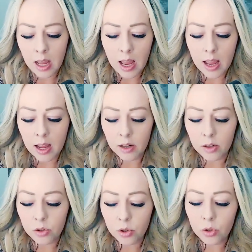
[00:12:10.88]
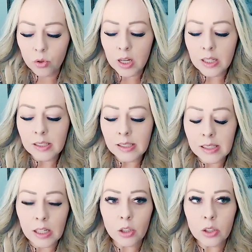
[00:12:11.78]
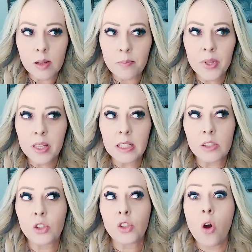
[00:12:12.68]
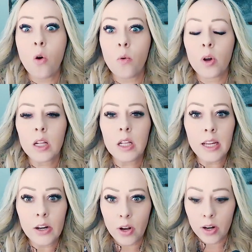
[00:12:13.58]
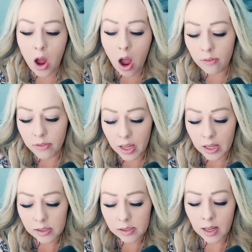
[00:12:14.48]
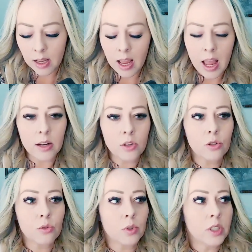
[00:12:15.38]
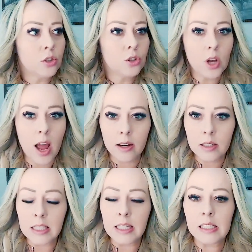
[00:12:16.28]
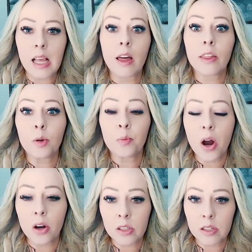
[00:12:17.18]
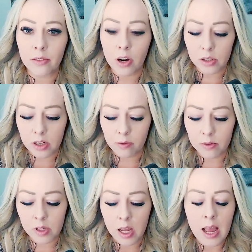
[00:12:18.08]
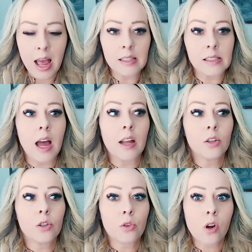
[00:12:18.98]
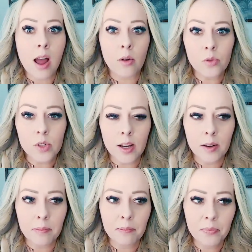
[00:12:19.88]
and to consider something that's so clear and obvious and to reject these other parts of ourselves as ungrounded.